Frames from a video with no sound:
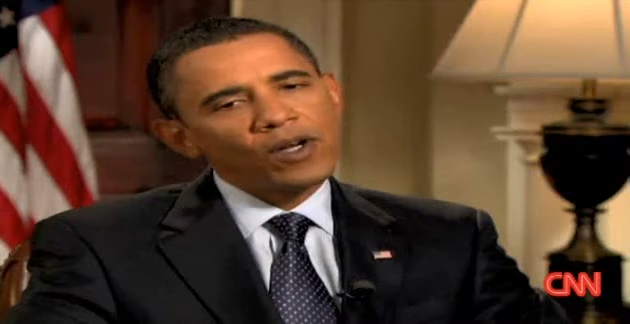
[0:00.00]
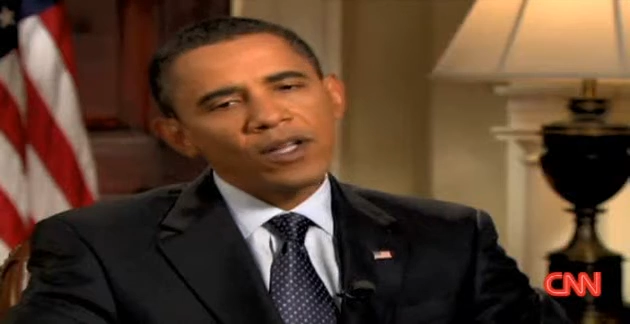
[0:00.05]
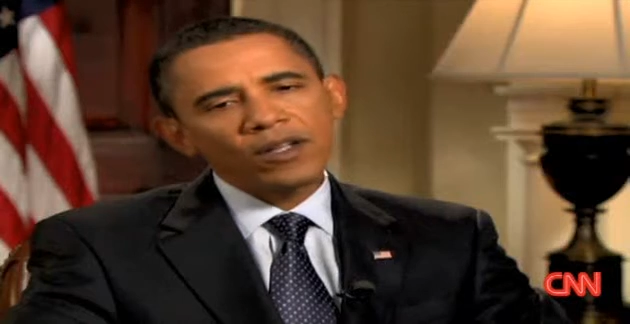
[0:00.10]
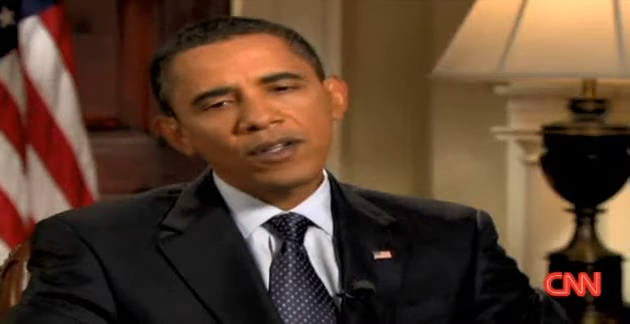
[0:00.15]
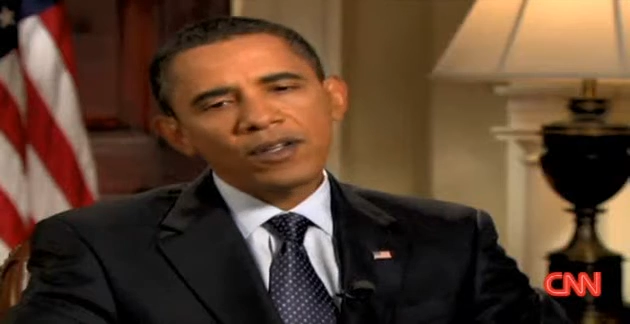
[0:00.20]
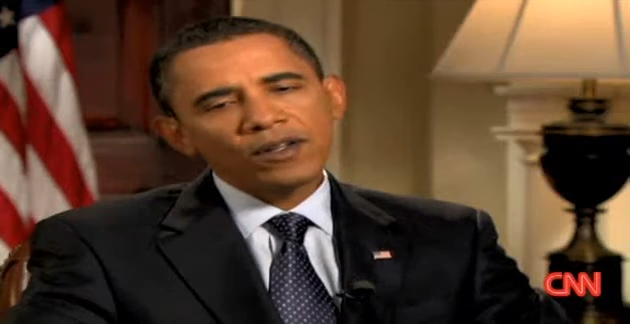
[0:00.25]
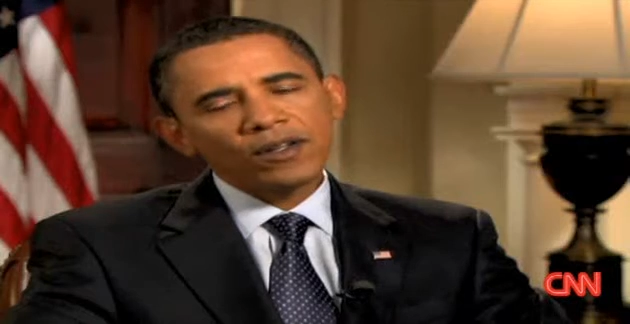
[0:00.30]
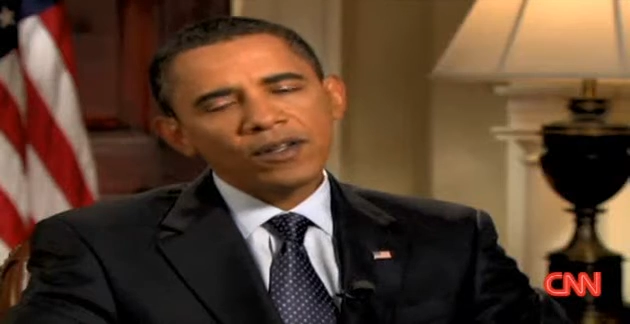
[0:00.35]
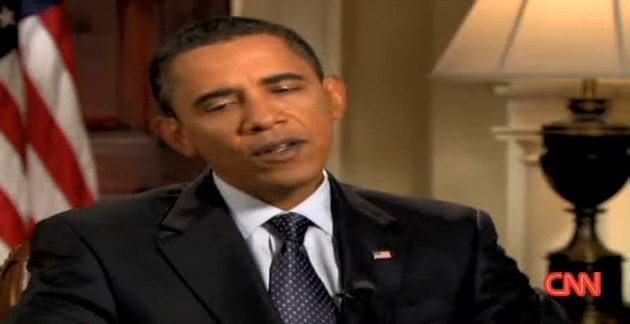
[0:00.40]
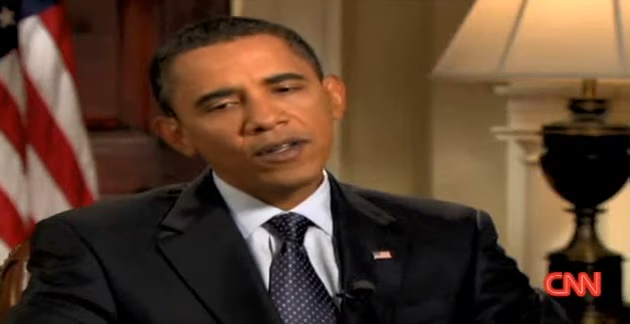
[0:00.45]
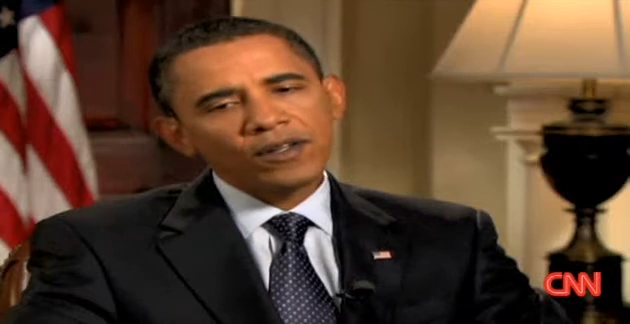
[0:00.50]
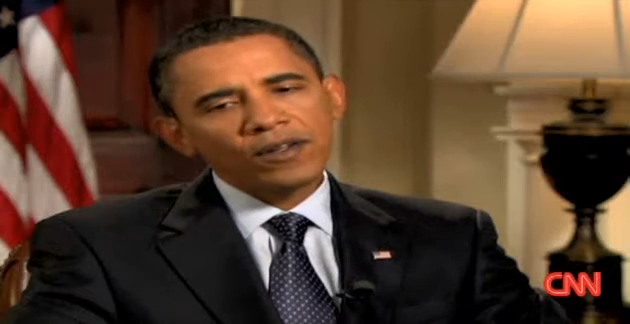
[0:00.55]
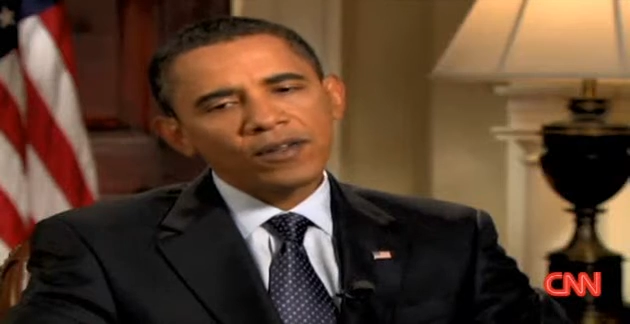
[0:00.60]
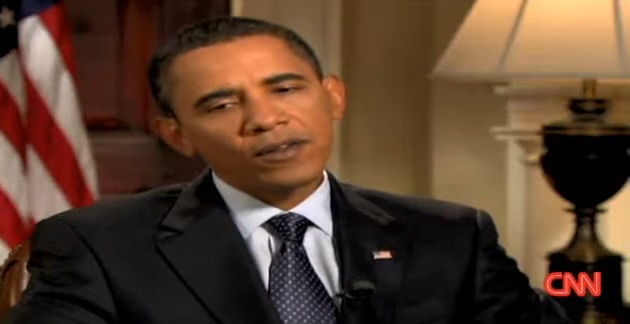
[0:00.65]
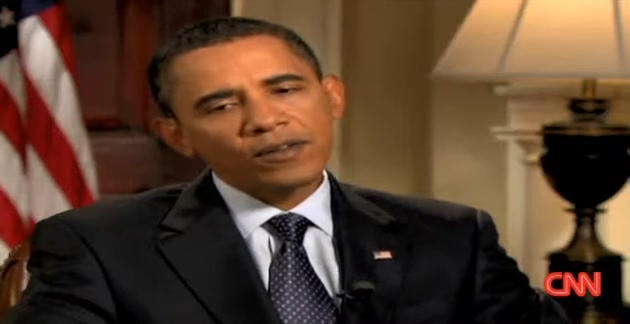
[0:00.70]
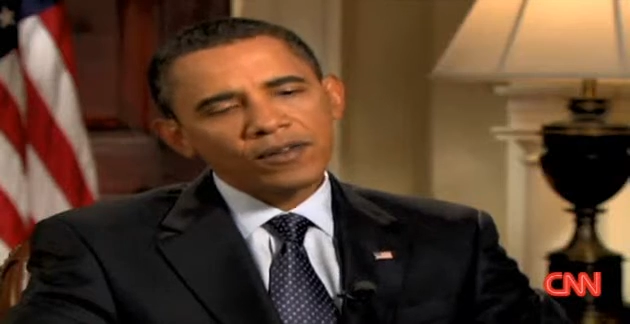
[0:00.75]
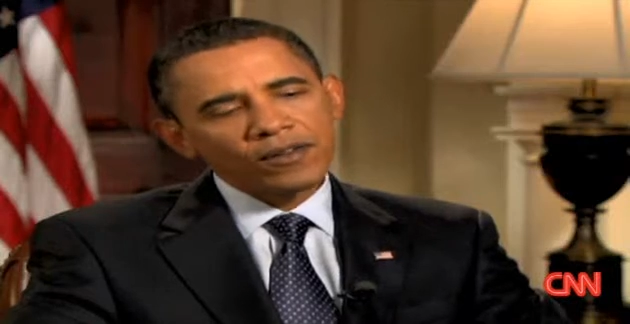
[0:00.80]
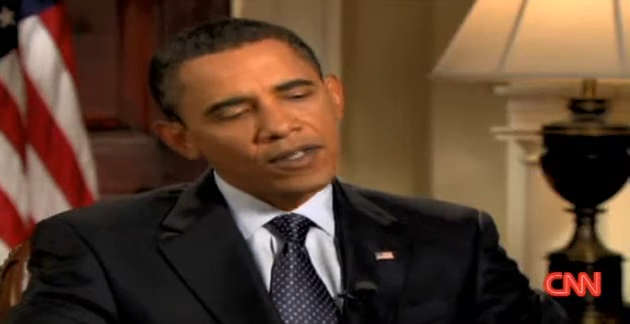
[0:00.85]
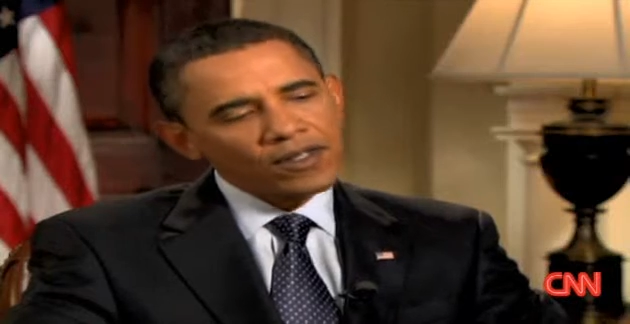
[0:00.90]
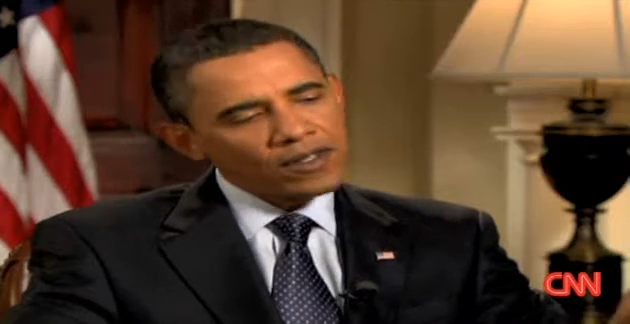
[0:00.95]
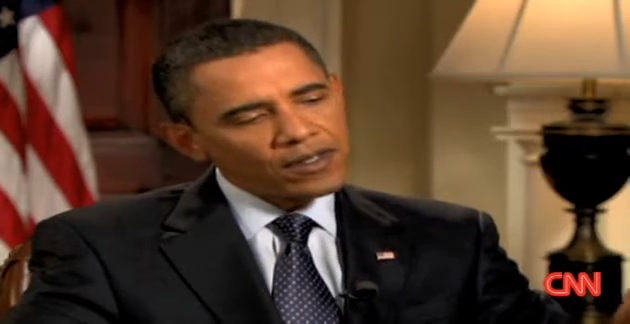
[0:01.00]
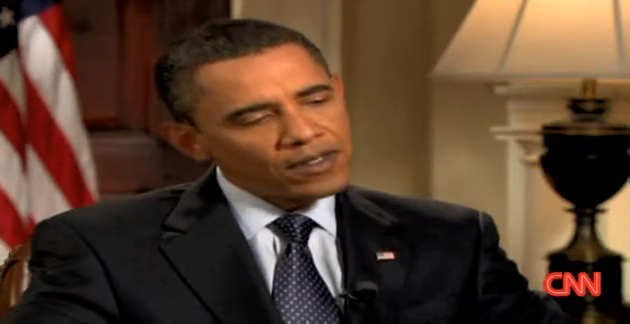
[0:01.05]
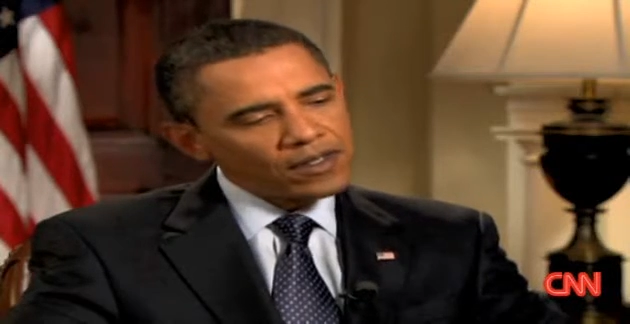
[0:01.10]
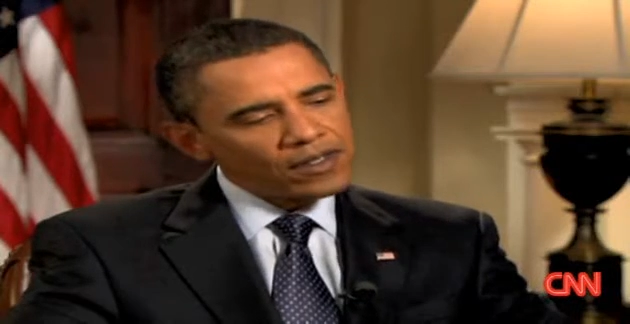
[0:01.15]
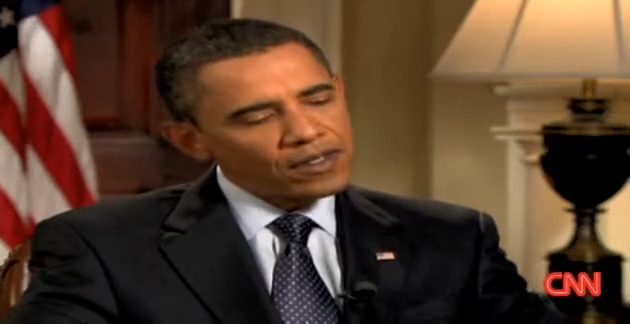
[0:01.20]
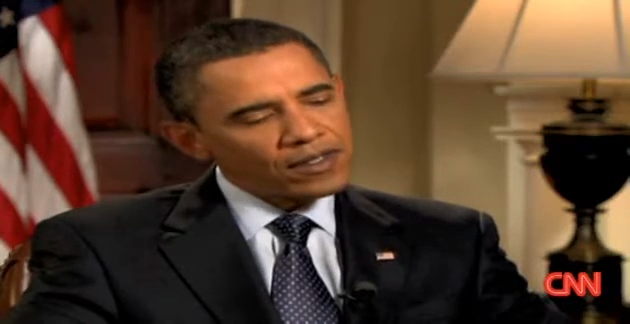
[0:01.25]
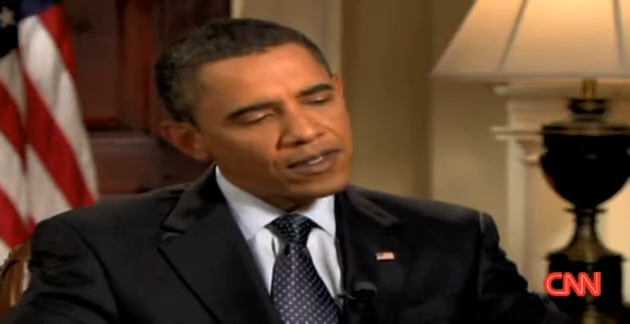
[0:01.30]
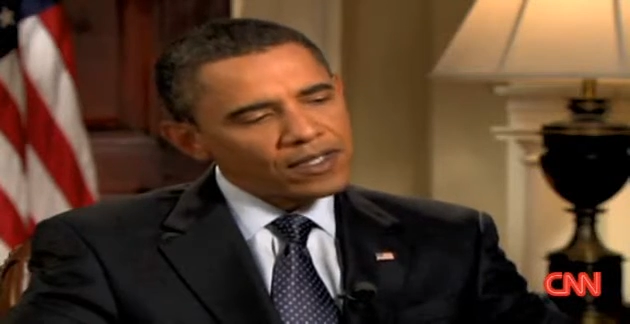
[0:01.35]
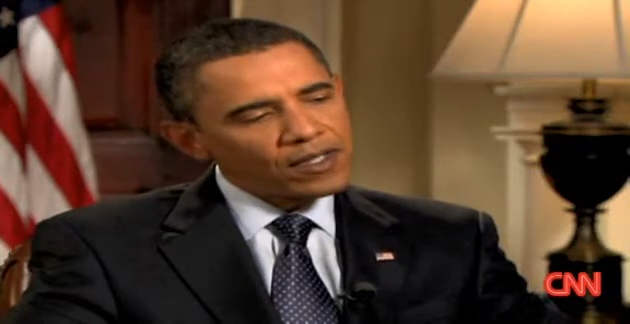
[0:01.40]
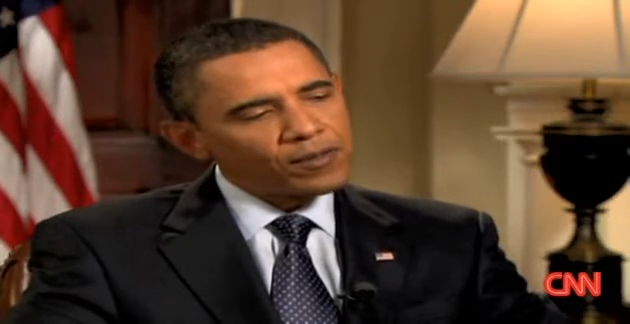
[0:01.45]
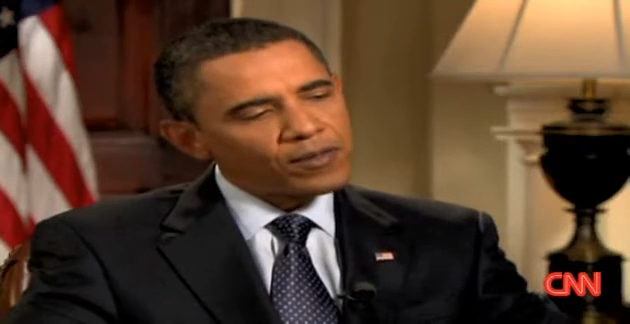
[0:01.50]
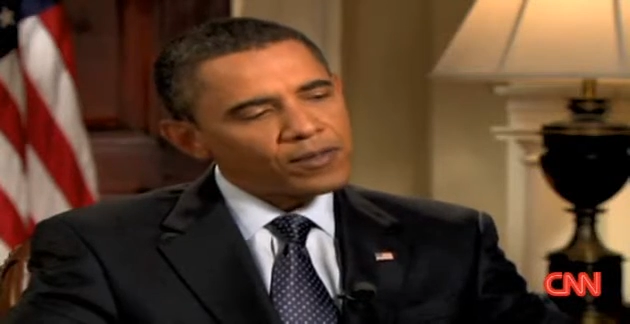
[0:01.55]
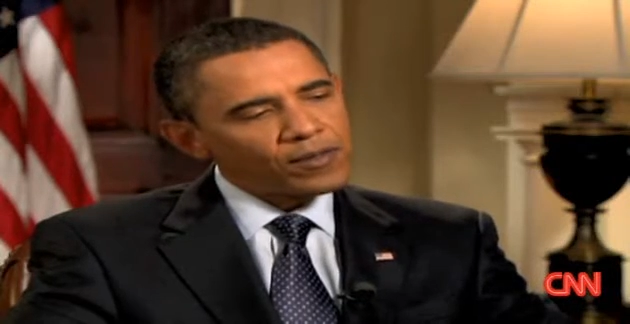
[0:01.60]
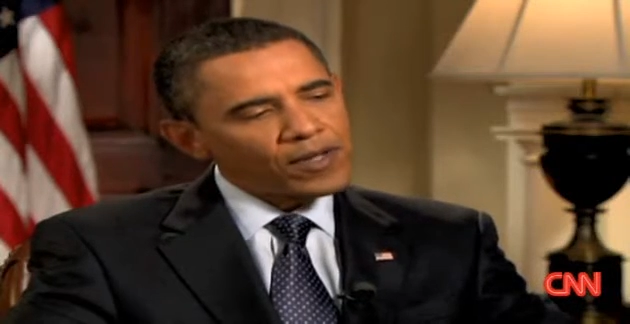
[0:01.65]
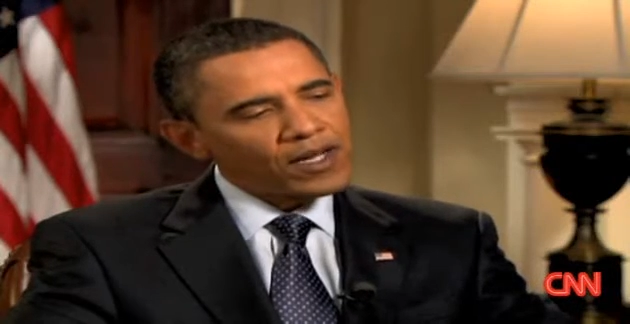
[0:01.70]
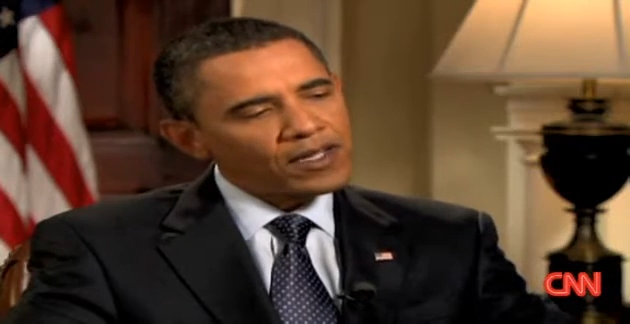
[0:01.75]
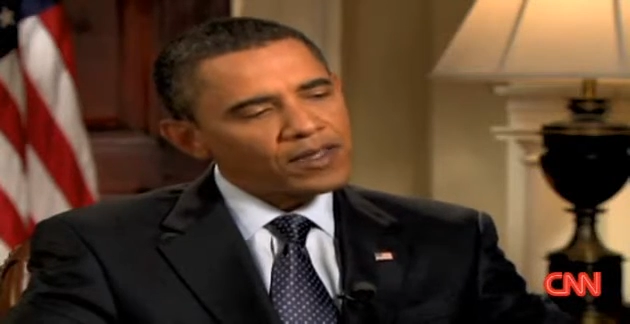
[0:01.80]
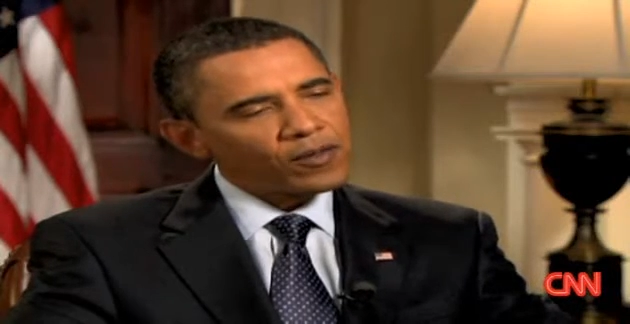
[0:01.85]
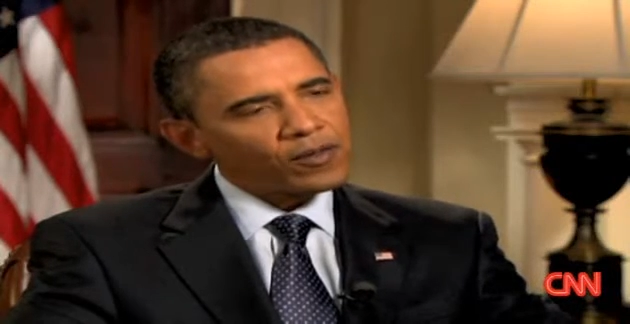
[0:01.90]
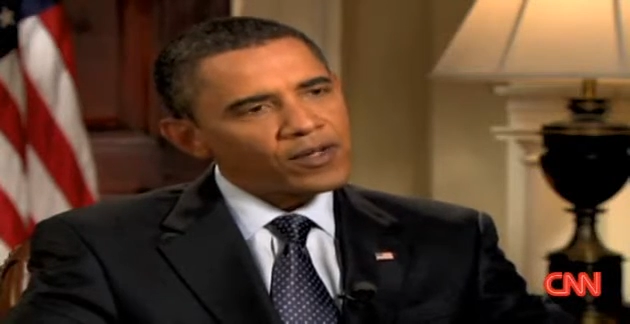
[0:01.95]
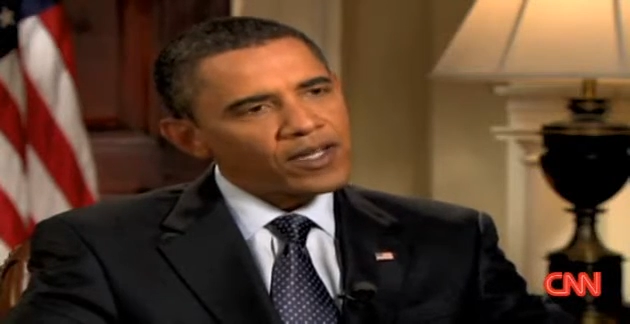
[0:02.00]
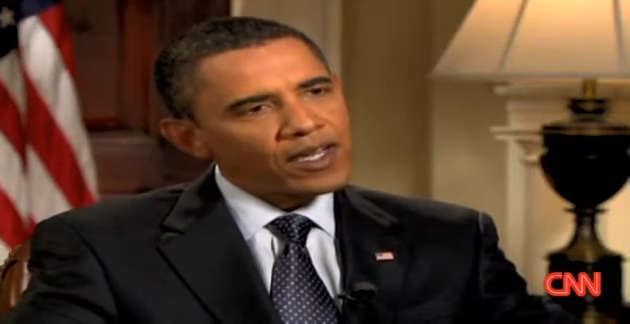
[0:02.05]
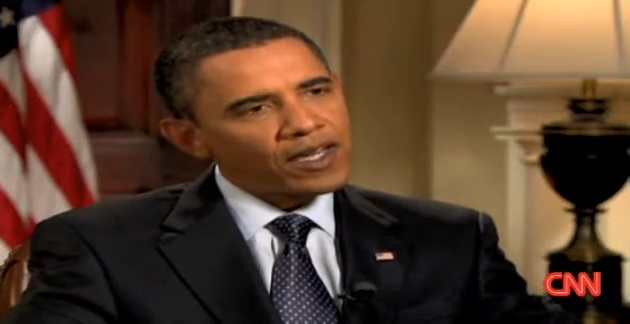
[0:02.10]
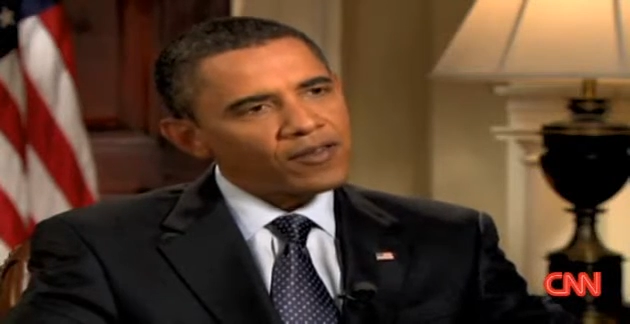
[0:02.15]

Well, no. Keep in mind that